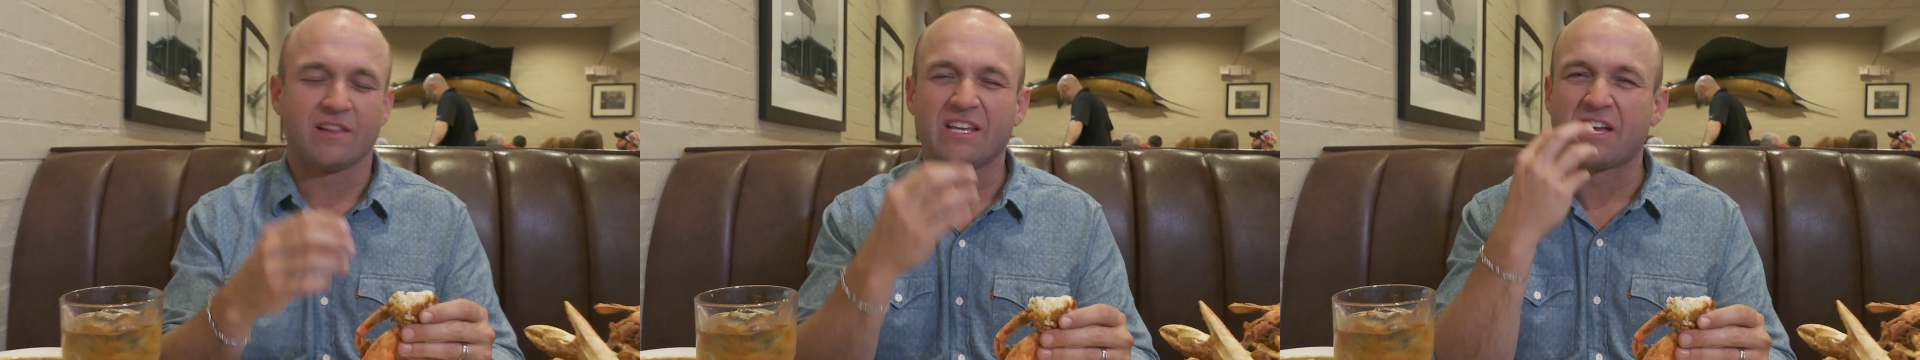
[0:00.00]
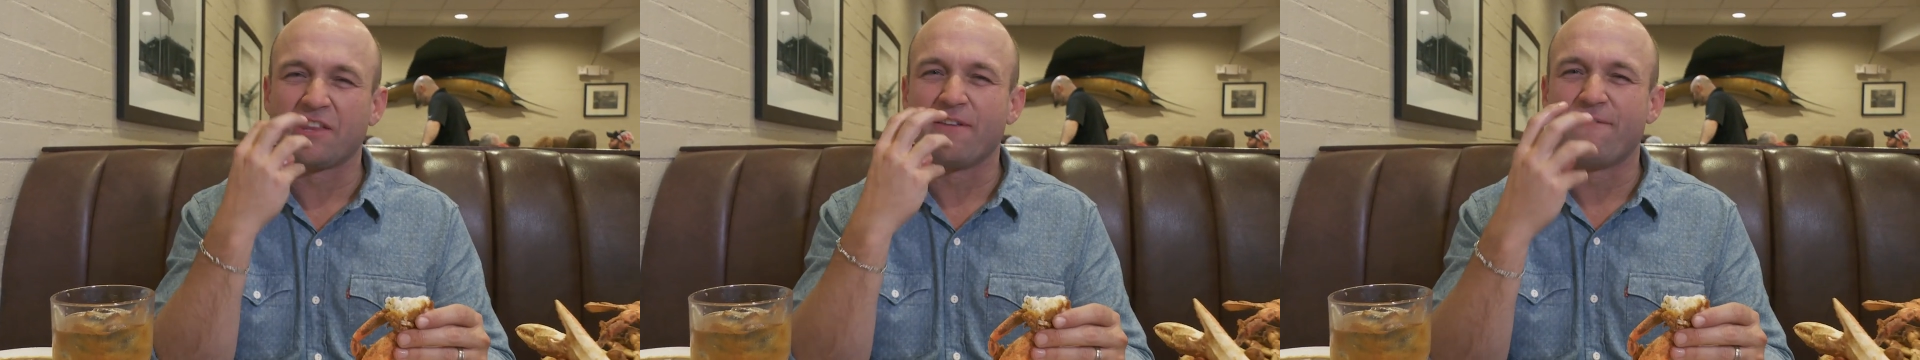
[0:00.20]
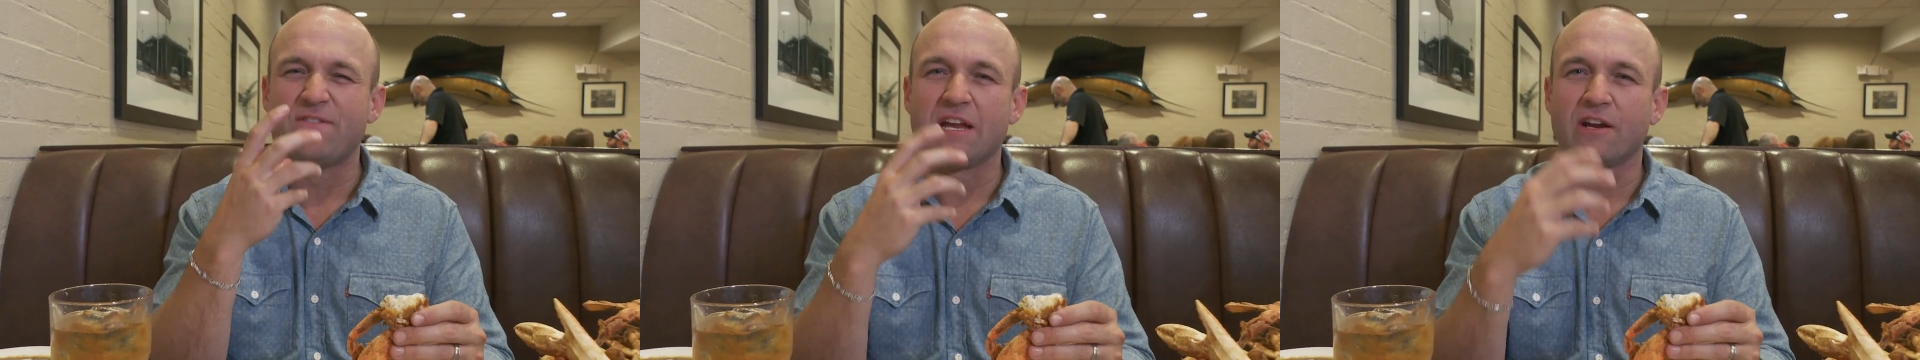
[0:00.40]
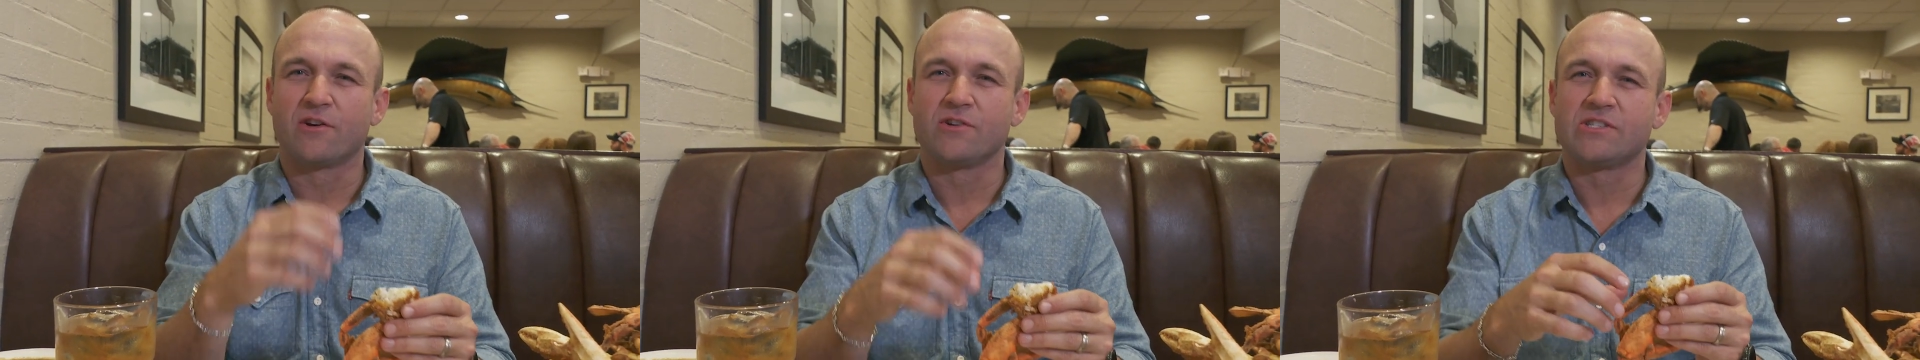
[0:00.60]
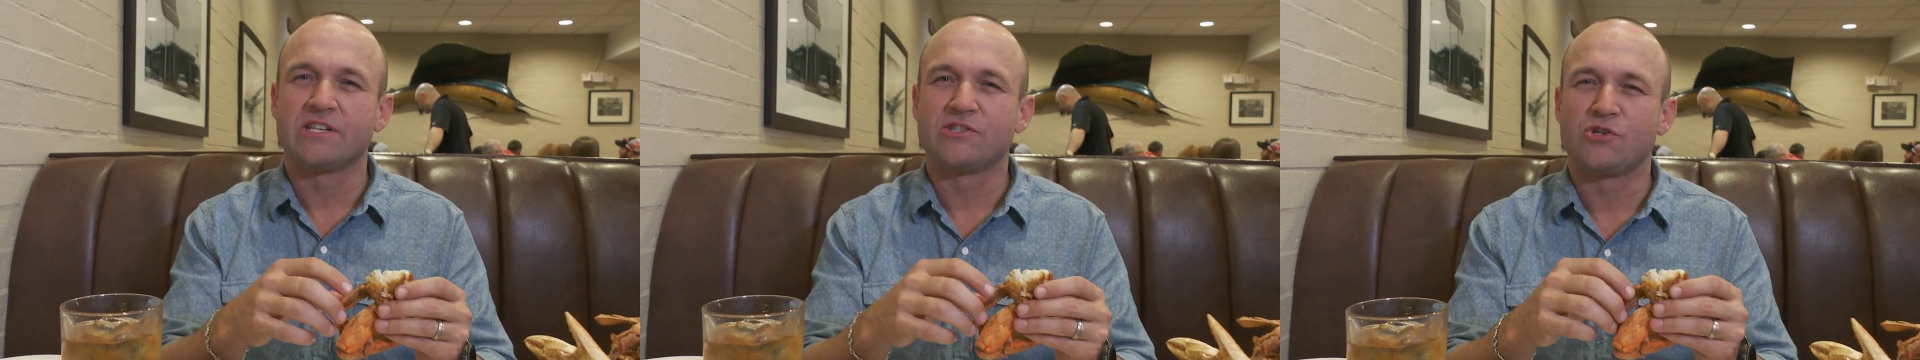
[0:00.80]
licking the
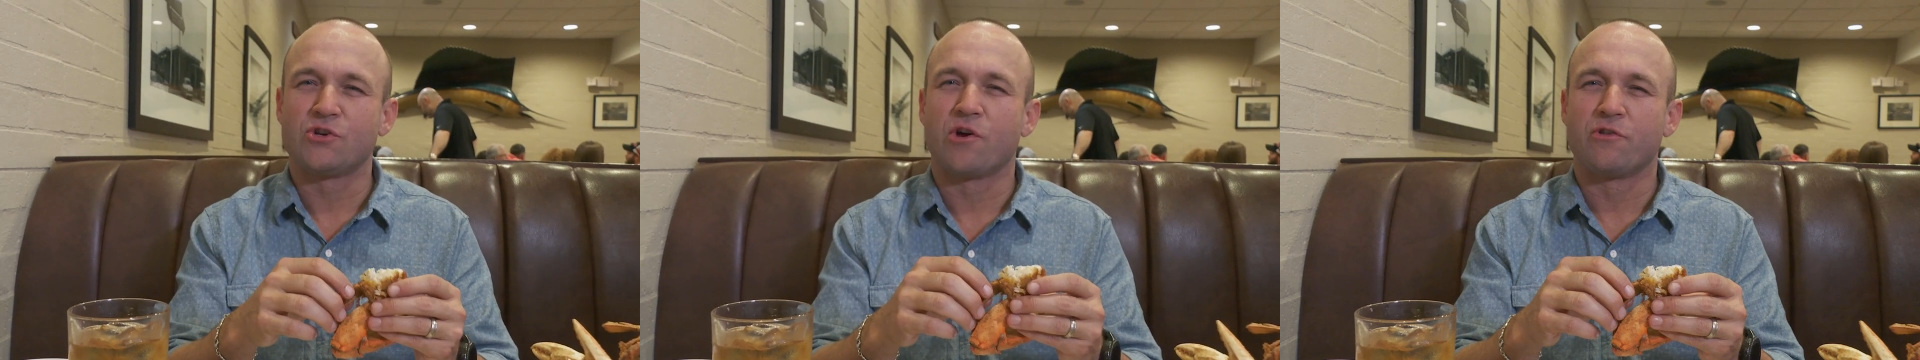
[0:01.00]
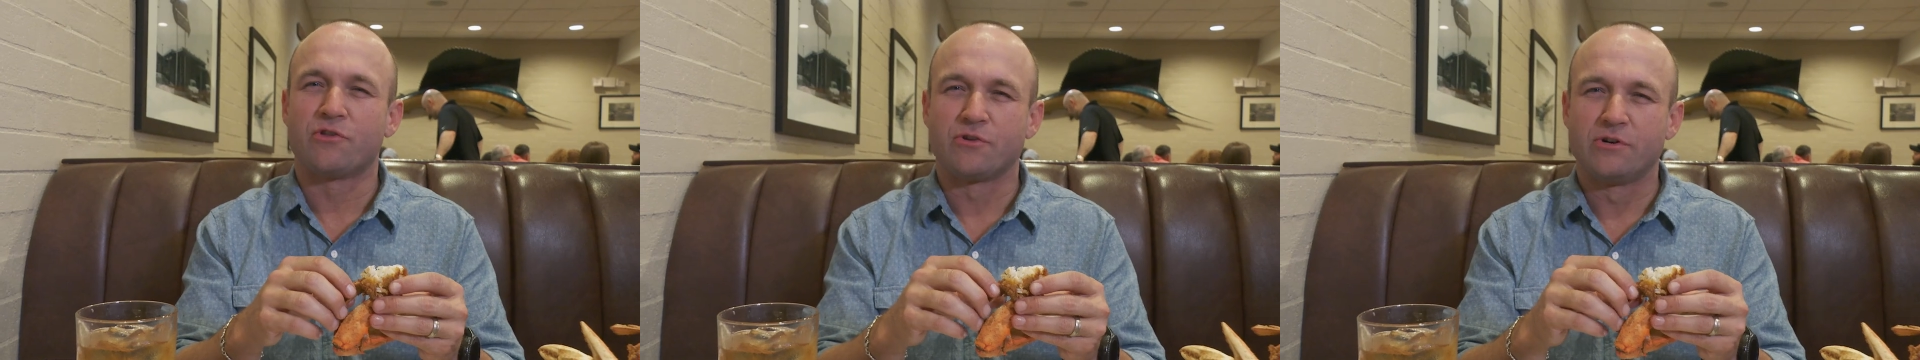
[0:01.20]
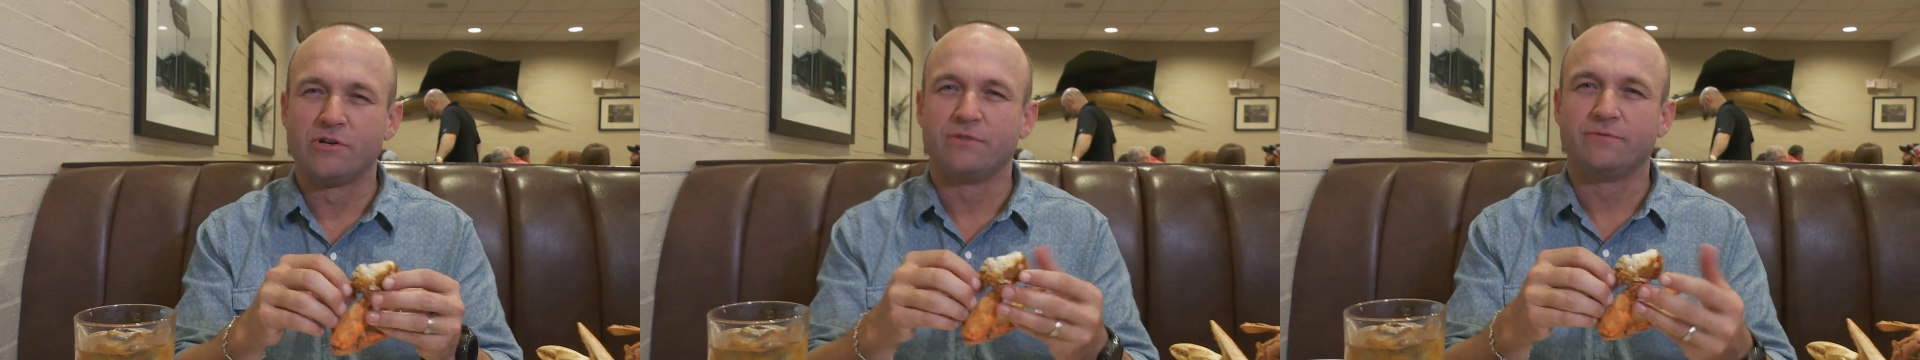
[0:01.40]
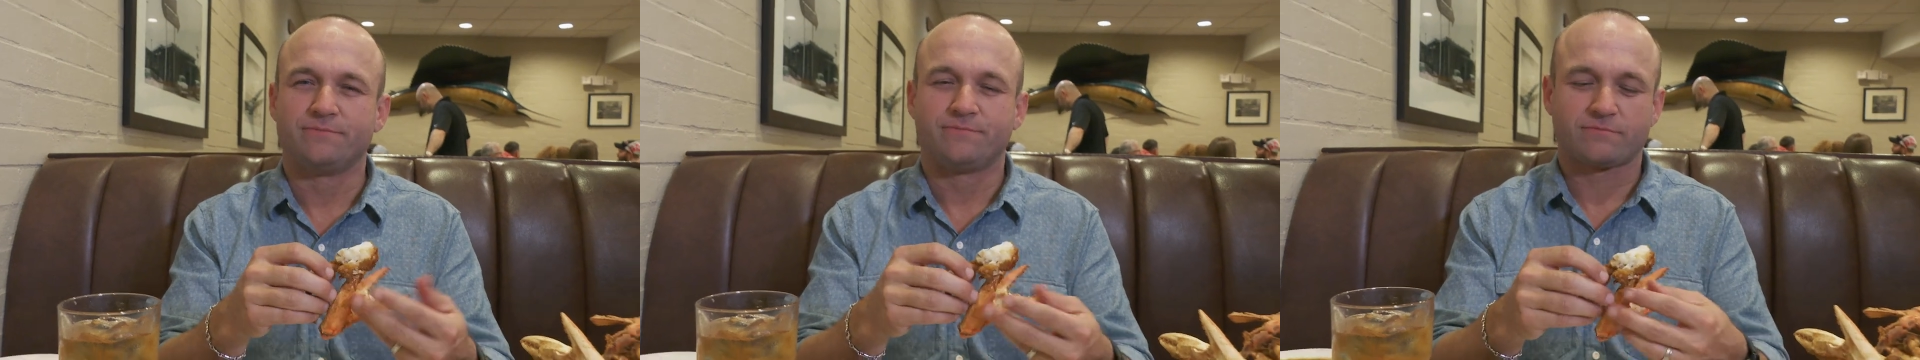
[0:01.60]
fingers as you go through.